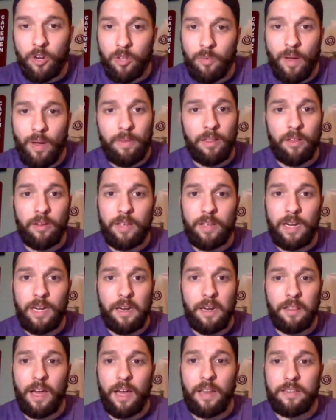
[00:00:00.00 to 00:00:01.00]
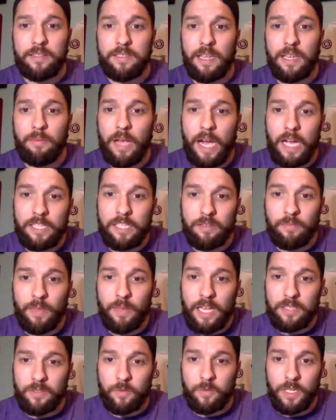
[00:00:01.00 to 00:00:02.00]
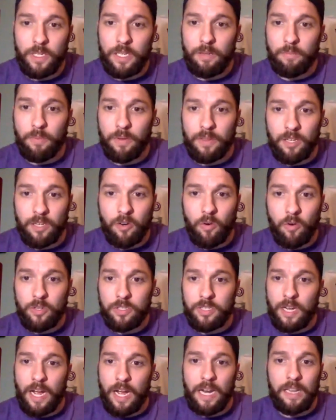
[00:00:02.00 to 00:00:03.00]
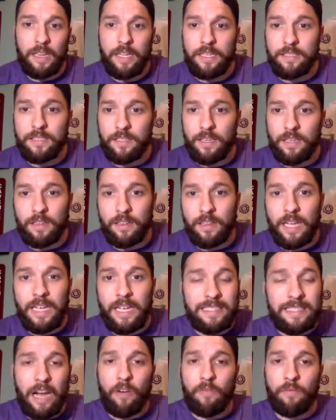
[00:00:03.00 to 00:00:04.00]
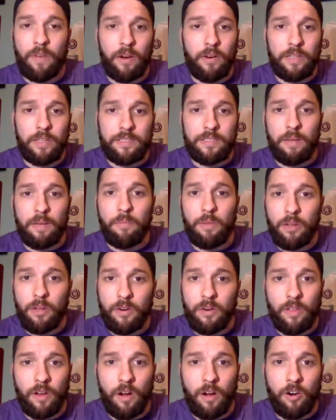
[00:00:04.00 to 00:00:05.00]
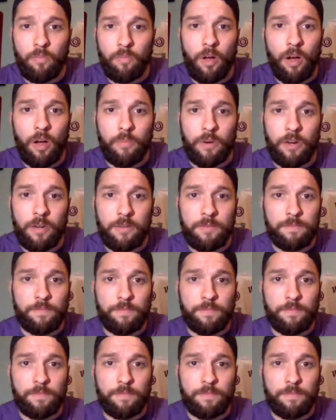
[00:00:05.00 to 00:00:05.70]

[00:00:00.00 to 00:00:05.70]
You might be looking at a lot of the same guys from last week, but the course kind of lays out very similar to Arnold Palmer.